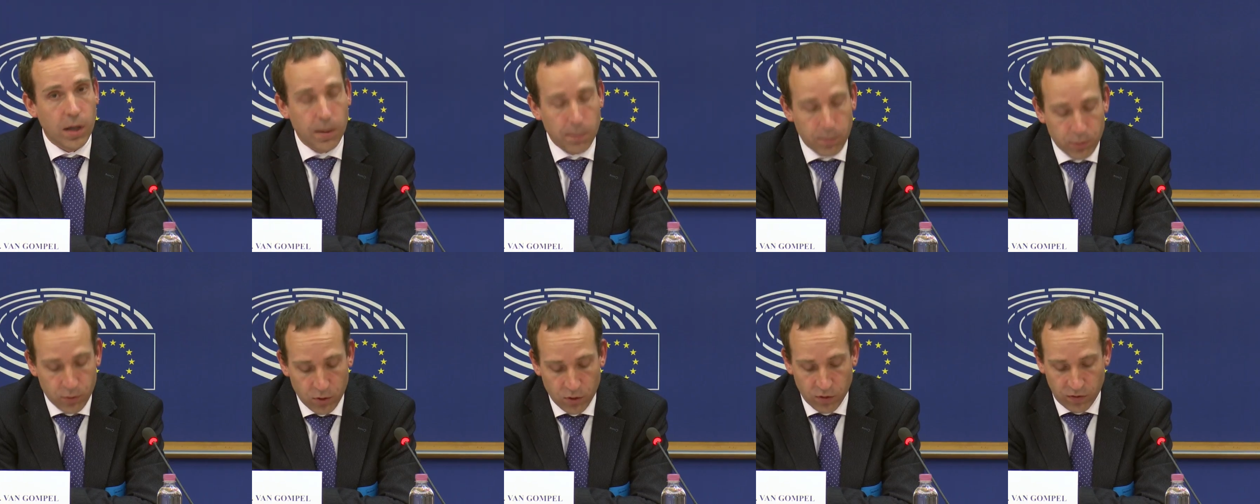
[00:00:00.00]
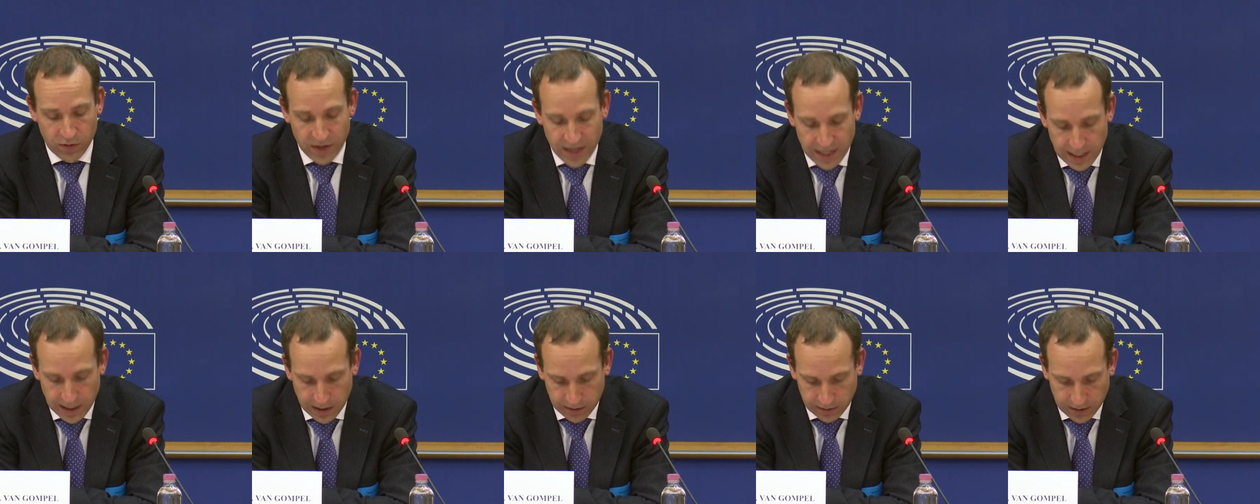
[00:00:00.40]
improve
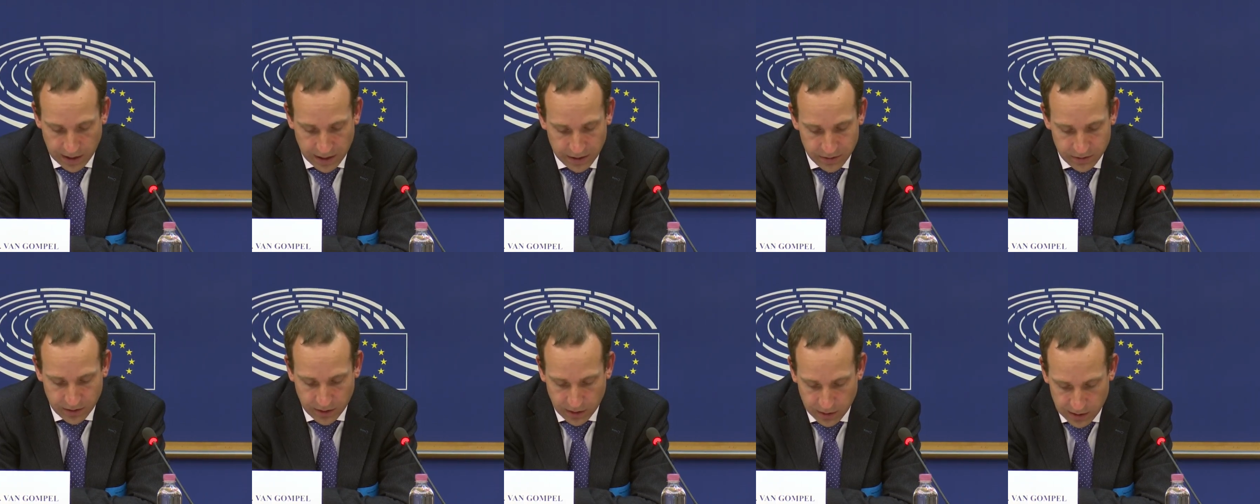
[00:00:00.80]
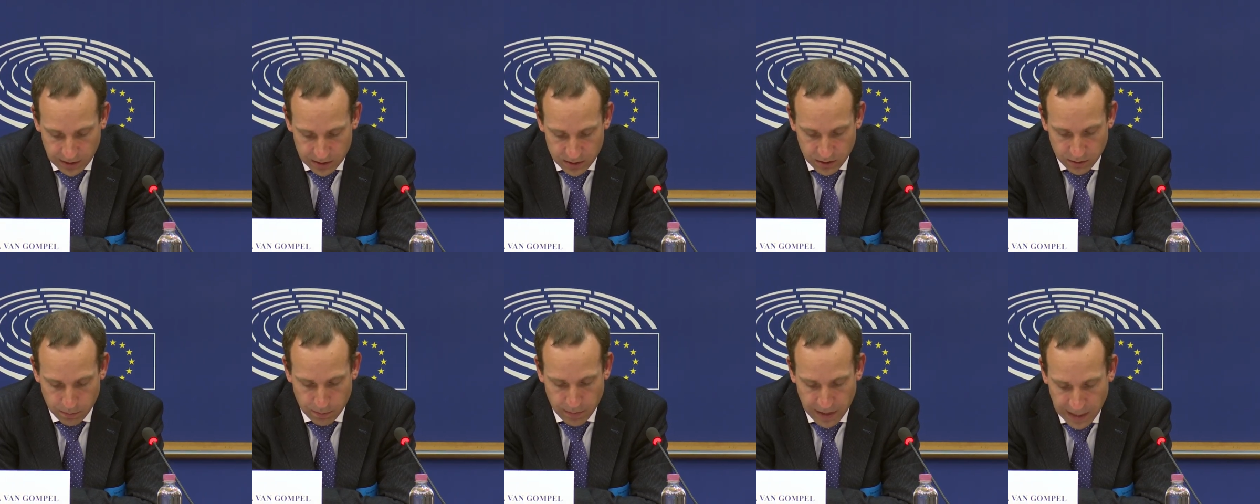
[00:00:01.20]
that, I think
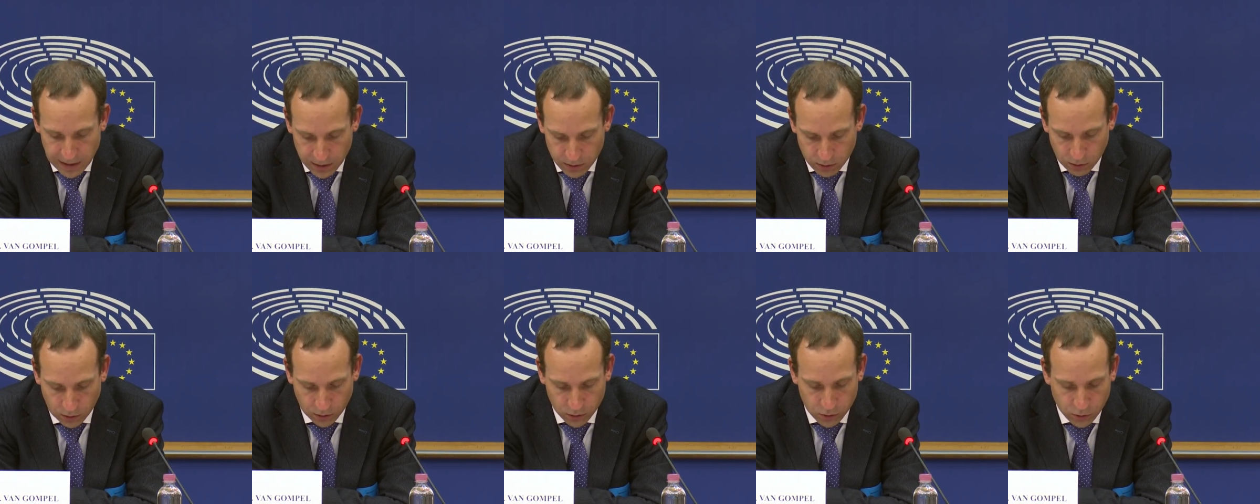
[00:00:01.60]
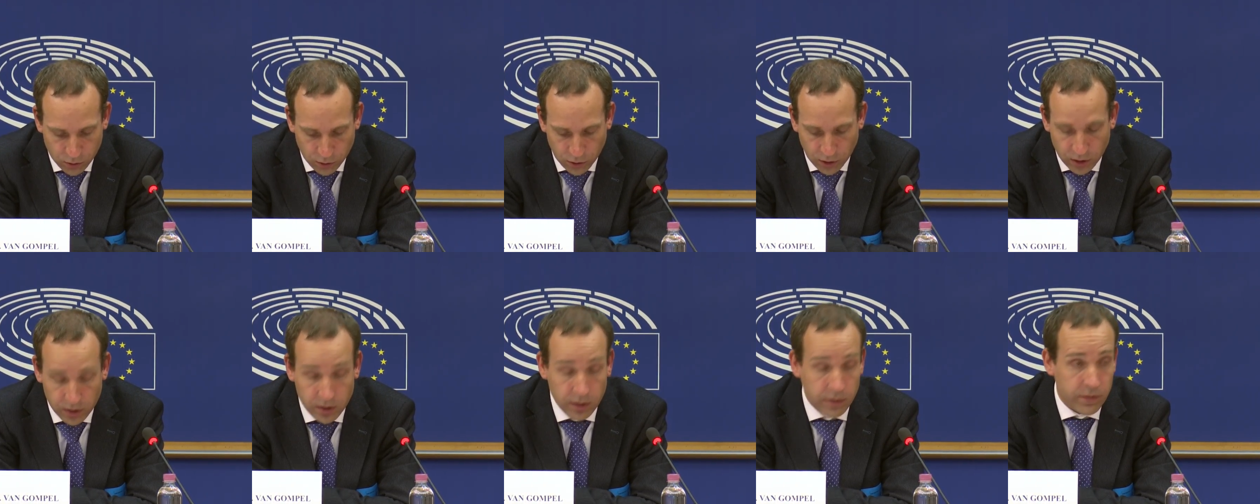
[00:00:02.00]
that's a better
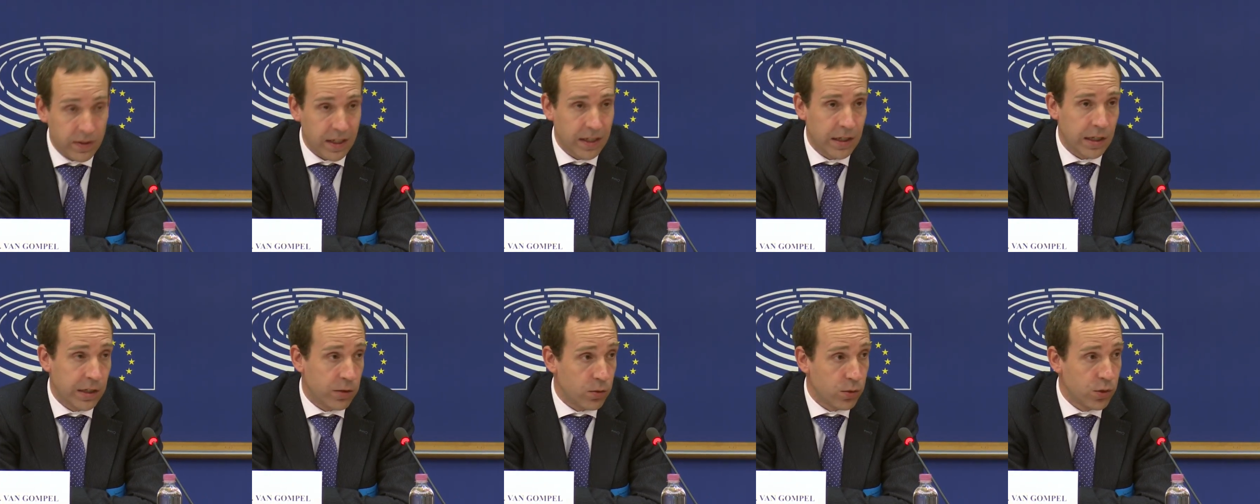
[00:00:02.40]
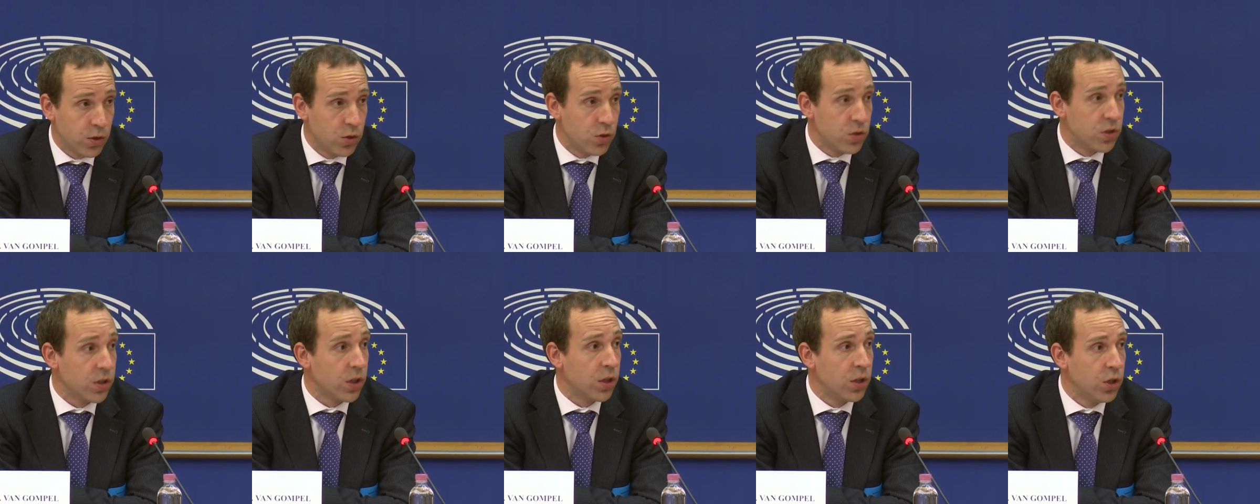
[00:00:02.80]
alternative than
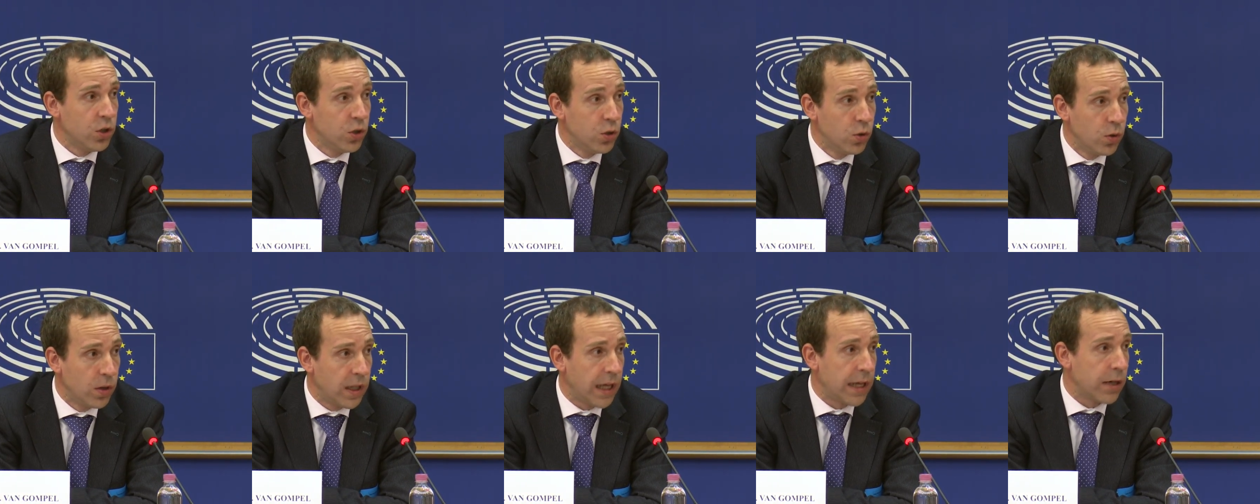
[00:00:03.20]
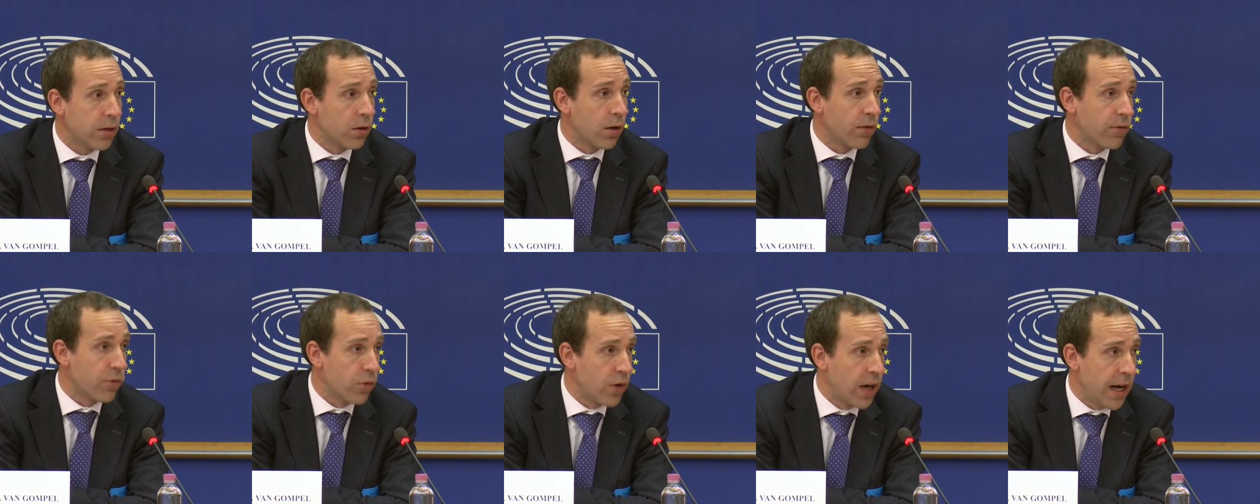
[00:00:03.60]
introducing a new
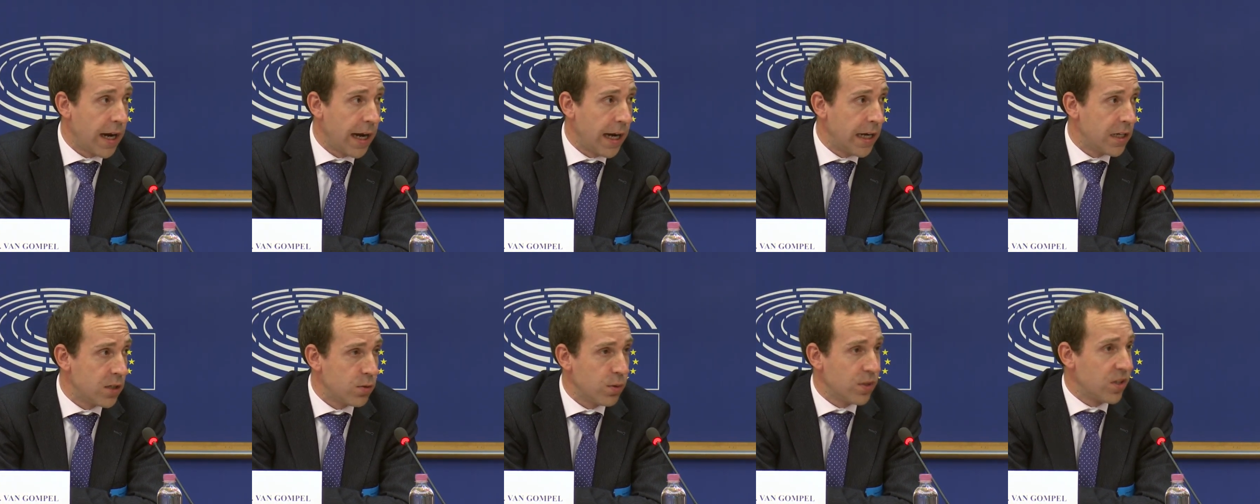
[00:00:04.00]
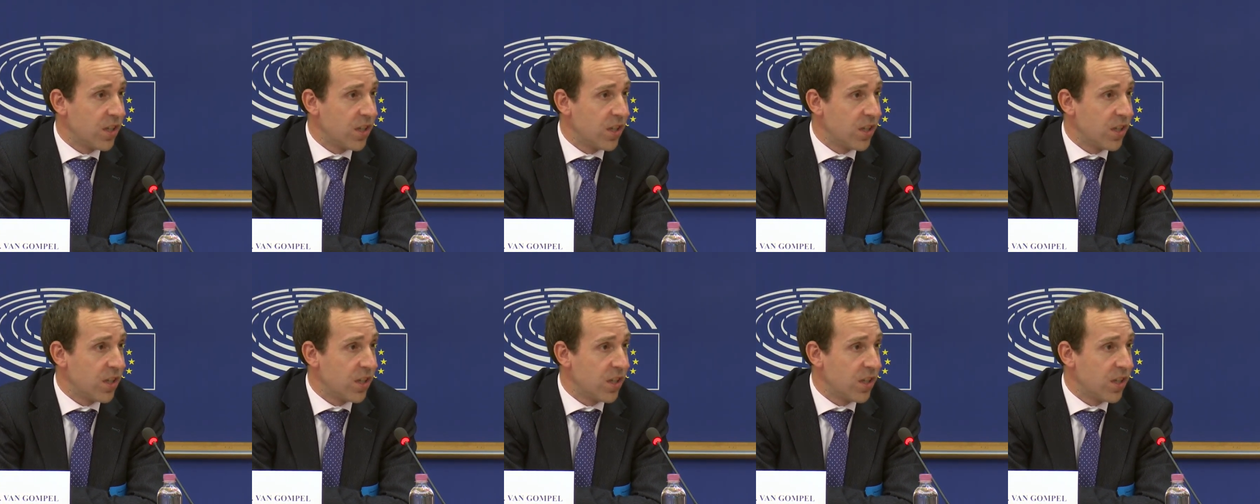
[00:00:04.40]
layer of rights,